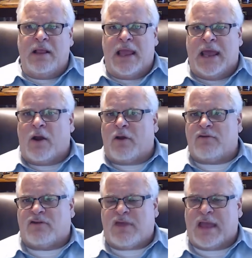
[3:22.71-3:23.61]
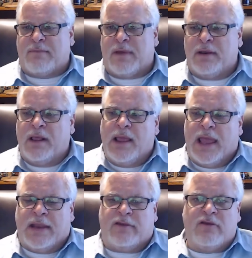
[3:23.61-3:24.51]
in our segment
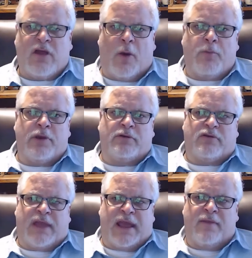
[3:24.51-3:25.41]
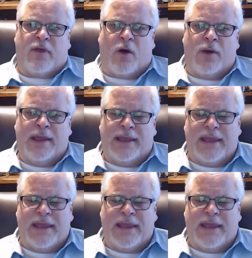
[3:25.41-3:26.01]
and just help you understand, though,